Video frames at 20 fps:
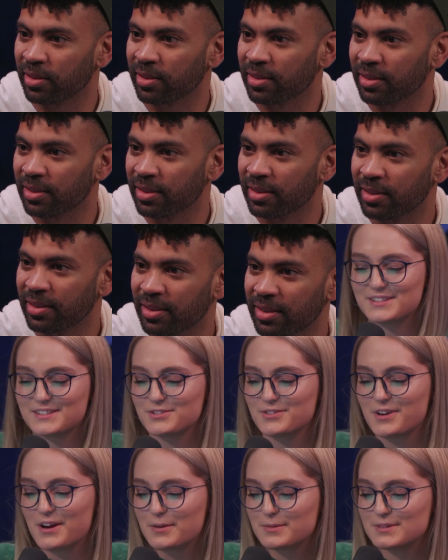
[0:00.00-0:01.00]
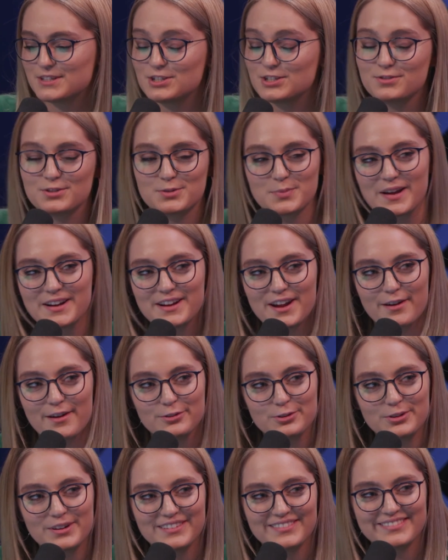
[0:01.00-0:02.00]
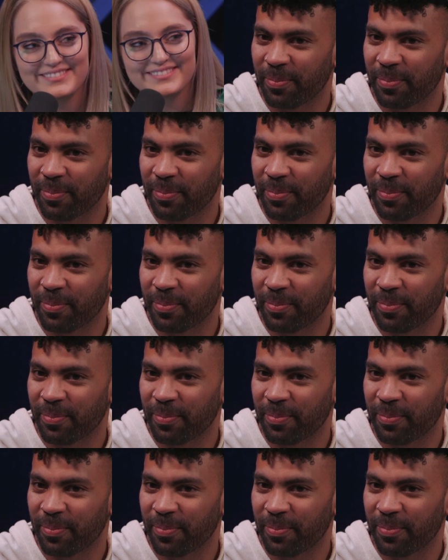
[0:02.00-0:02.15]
Wow, that's incredible. Did you respond to everyone?